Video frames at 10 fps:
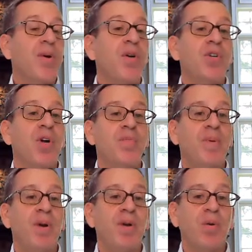
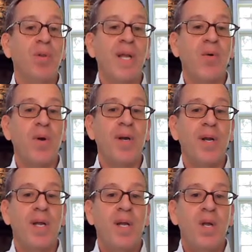charge period or liquid.
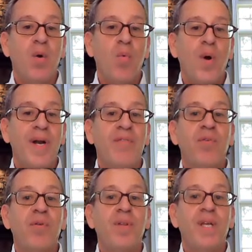
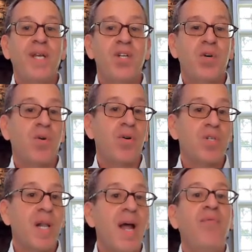Whatever the insurer
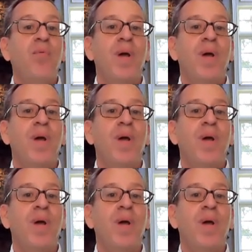is left